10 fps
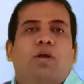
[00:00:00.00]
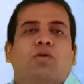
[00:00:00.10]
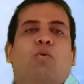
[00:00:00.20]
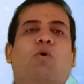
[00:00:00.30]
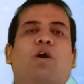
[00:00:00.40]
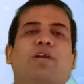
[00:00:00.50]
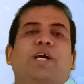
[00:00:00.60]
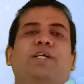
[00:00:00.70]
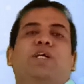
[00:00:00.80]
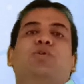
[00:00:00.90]
So what
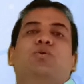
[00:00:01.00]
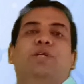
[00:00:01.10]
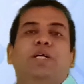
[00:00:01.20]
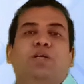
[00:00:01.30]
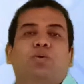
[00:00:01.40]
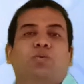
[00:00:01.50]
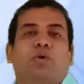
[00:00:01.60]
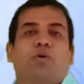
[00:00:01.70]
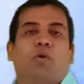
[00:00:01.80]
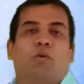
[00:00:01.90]
reagent you need
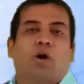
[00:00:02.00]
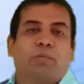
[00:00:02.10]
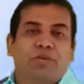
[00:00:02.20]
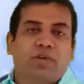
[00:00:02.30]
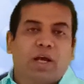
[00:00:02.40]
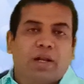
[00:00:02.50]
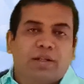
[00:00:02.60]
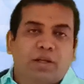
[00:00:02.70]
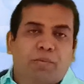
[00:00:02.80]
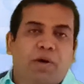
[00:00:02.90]
to go for PCR?
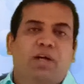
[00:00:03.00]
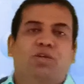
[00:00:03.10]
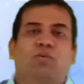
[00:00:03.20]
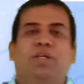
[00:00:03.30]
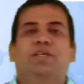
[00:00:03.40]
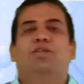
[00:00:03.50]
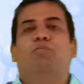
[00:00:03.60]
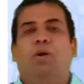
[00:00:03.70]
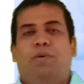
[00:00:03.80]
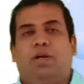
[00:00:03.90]
The first one is
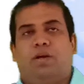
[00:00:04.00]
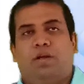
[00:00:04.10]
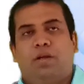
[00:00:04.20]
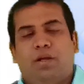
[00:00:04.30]
buffer.